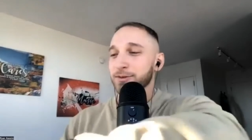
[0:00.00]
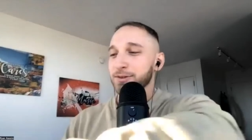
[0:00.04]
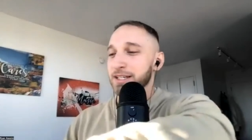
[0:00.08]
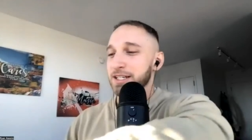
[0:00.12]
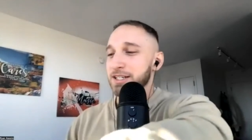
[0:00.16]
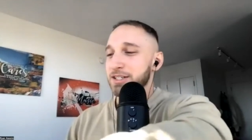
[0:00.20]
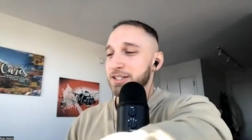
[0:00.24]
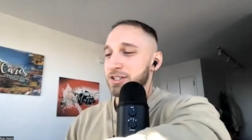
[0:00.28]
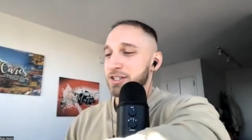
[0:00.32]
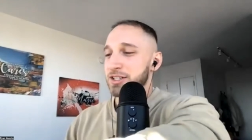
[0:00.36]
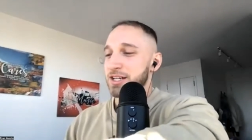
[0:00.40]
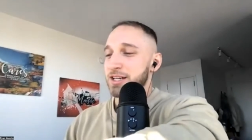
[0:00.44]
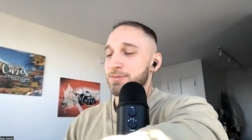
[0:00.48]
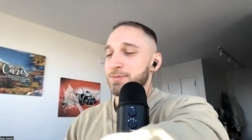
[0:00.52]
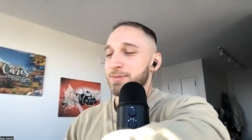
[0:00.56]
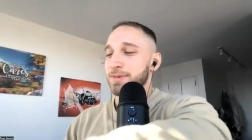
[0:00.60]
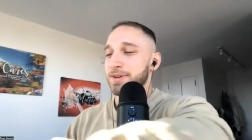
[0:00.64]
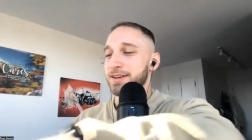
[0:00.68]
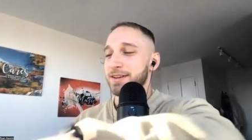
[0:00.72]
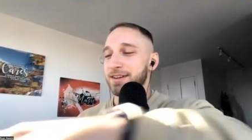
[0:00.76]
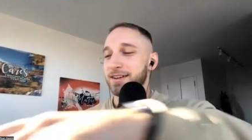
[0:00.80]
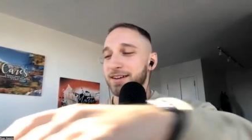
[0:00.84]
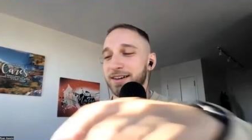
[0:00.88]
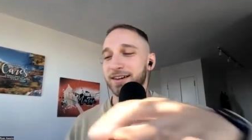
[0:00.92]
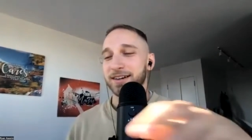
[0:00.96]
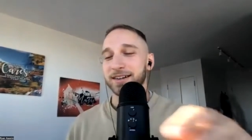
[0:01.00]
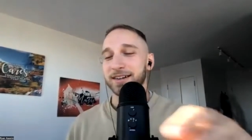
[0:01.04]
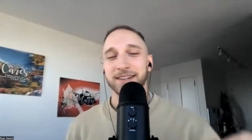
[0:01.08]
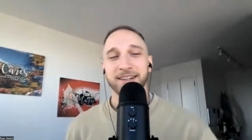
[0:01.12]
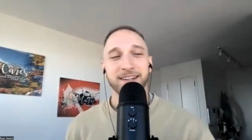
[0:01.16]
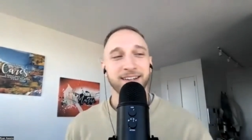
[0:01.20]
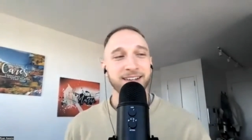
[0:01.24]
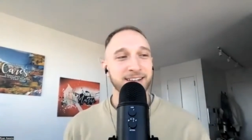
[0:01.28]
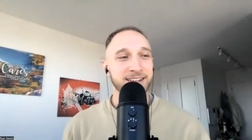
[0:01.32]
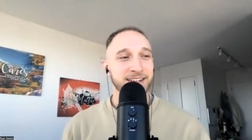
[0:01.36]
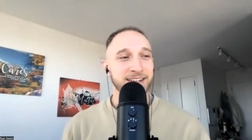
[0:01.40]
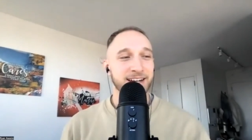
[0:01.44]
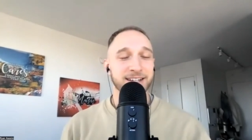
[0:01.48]
relationship, and
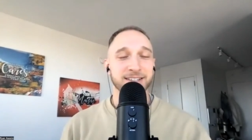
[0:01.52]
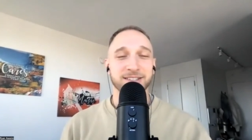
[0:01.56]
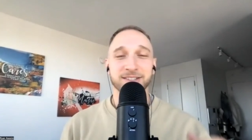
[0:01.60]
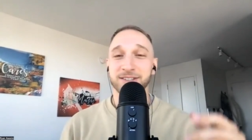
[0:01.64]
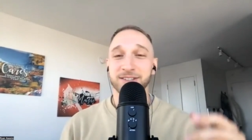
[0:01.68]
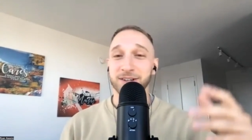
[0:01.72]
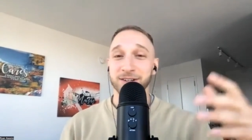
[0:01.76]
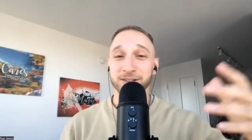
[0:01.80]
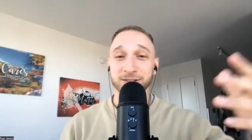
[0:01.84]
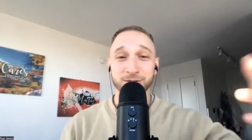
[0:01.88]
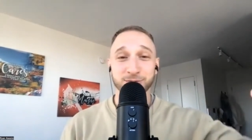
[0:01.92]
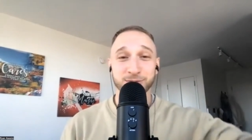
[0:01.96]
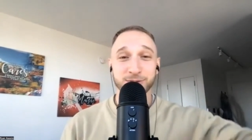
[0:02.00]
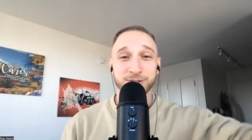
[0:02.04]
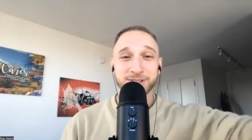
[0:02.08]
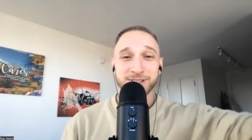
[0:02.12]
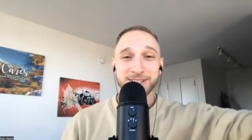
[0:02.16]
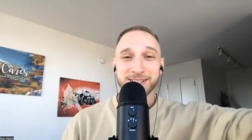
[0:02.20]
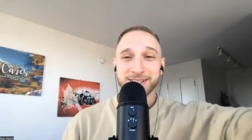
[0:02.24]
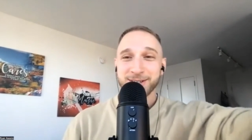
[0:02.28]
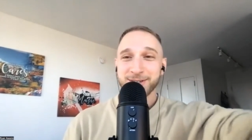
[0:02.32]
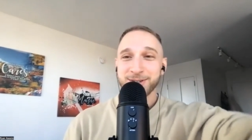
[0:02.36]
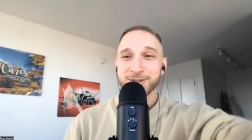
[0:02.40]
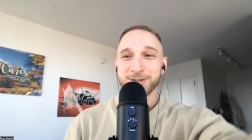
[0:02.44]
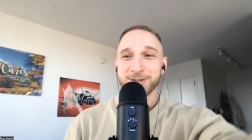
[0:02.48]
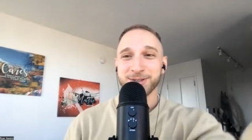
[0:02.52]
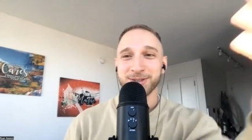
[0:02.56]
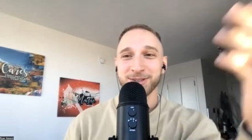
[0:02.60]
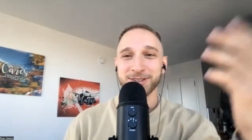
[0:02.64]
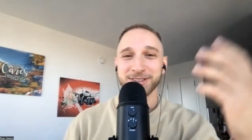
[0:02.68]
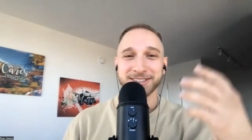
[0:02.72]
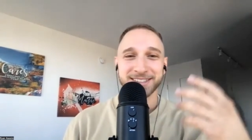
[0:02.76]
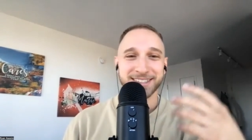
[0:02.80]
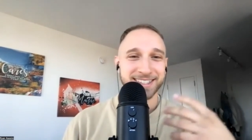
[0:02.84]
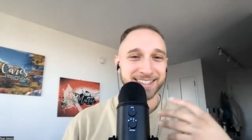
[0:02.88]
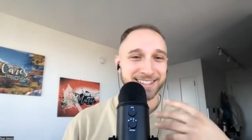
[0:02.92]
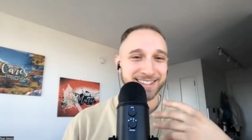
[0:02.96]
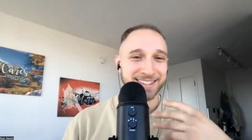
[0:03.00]
I just thought it was really cool. I
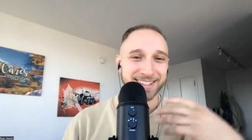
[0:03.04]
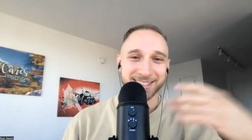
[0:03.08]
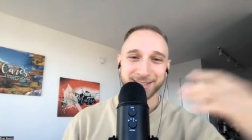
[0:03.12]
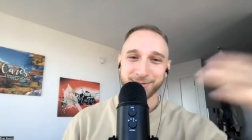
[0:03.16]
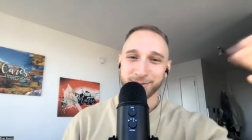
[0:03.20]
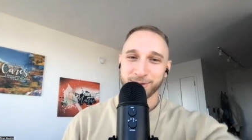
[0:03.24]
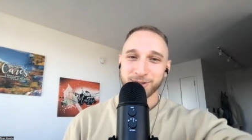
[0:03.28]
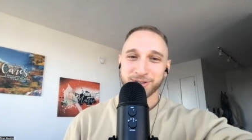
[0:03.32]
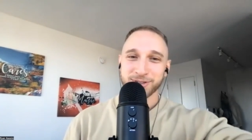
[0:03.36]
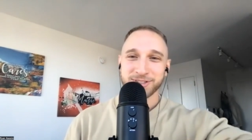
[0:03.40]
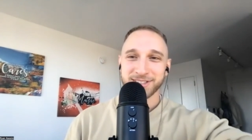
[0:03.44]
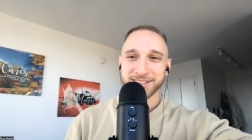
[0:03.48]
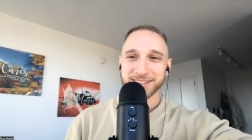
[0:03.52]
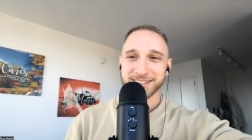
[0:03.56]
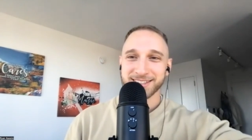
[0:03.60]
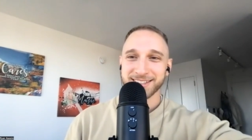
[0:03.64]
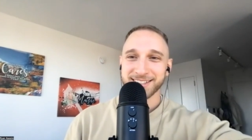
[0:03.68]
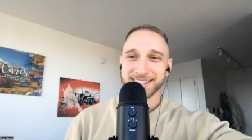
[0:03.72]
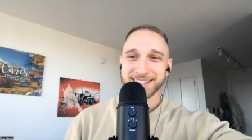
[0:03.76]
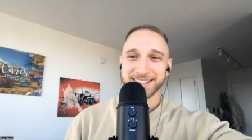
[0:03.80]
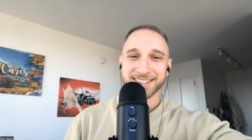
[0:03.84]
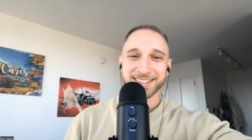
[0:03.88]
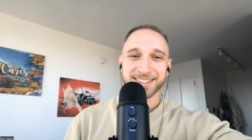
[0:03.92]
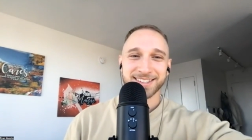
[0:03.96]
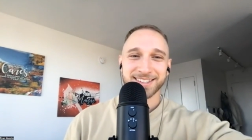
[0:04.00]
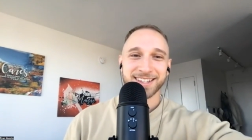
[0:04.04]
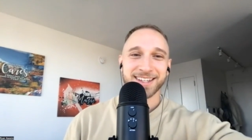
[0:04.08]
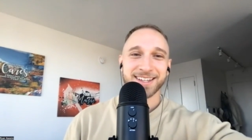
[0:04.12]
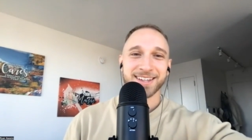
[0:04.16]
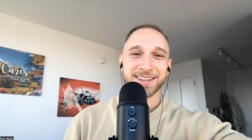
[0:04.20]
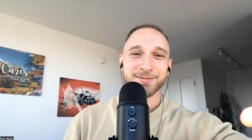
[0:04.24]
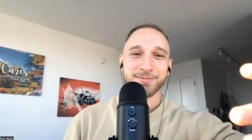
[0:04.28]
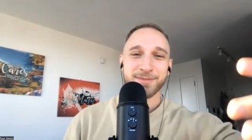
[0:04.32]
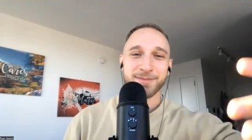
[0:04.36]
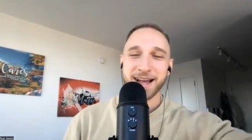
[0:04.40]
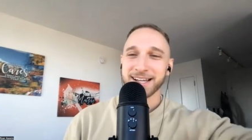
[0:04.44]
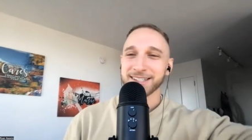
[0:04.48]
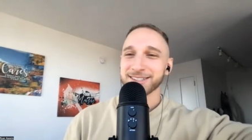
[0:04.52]
was like, this person is a
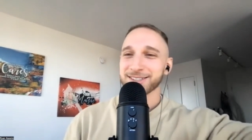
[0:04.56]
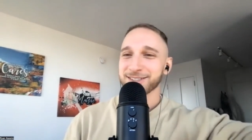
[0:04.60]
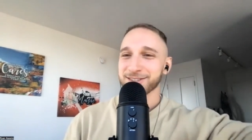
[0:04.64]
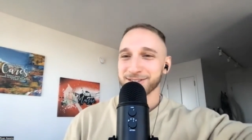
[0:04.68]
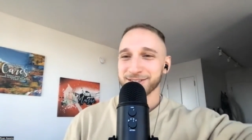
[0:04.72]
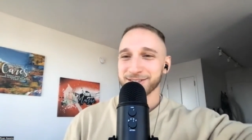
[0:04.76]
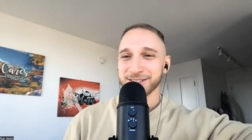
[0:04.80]
master